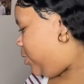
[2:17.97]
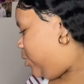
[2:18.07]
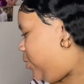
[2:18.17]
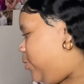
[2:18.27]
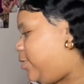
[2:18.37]

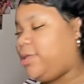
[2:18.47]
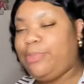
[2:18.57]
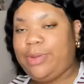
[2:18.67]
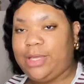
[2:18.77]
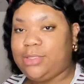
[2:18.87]
or the
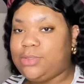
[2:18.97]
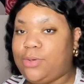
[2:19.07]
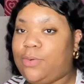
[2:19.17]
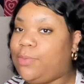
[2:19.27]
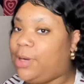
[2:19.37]
pencil
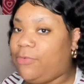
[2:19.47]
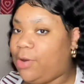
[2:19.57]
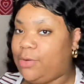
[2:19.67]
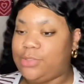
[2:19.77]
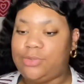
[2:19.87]
or whatever
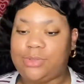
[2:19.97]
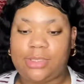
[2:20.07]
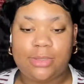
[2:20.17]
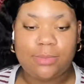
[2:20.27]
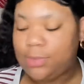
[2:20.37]
I was
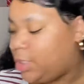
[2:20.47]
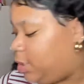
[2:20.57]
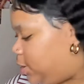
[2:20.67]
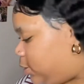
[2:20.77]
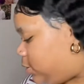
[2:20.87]
using.
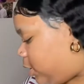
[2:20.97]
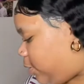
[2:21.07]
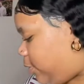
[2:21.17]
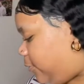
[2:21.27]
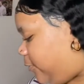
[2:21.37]

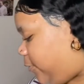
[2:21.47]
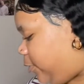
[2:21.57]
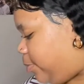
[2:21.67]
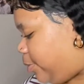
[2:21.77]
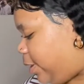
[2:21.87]
So
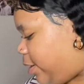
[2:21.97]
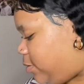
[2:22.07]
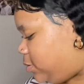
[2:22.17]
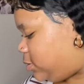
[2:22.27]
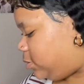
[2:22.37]
for
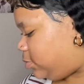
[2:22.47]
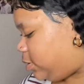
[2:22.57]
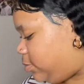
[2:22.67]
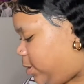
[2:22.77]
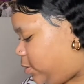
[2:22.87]
brows, I'm
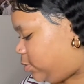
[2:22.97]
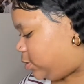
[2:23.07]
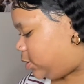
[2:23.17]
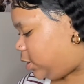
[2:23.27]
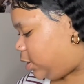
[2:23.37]
gonna be
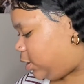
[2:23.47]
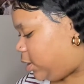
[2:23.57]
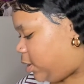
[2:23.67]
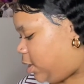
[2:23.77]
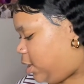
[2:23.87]
using
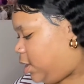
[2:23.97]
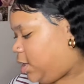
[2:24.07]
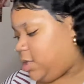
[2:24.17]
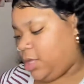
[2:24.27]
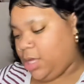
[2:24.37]

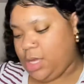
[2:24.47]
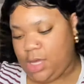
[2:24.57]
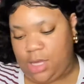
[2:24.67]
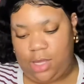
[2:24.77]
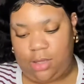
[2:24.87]

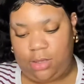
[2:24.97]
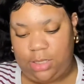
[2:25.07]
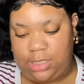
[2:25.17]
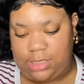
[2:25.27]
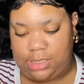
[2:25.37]

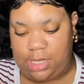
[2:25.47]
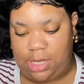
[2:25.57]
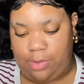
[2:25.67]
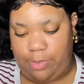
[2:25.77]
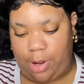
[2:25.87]
this is
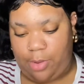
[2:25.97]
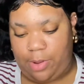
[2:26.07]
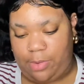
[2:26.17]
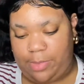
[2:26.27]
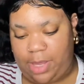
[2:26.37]
the brow
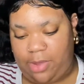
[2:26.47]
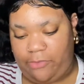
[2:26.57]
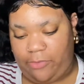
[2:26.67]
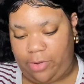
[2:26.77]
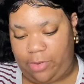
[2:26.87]
pomade
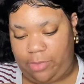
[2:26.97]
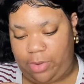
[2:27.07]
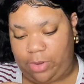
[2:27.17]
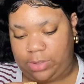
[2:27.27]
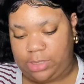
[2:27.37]
from
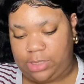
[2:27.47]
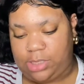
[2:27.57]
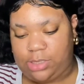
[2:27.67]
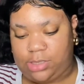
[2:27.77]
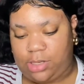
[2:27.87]
Ulta.
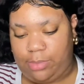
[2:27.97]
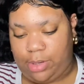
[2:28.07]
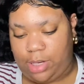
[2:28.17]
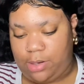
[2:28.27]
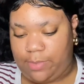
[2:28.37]
This is their
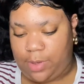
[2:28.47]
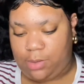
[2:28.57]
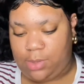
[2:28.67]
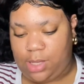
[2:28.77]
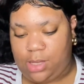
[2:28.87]
brand of
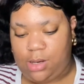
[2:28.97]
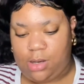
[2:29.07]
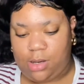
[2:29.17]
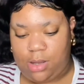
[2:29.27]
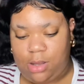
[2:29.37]
pomade.
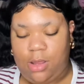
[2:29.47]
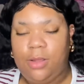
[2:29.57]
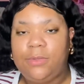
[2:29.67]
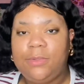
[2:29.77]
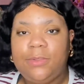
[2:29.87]

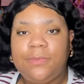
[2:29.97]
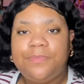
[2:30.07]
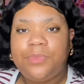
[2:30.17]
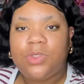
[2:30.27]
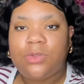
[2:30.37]

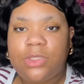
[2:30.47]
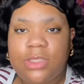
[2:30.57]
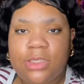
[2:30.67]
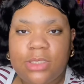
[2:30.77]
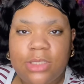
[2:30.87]
So it
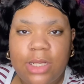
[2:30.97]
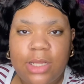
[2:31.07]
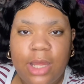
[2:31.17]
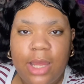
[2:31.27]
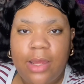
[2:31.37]
just looks
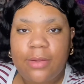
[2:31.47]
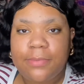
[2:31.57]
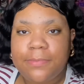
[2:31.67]
like that.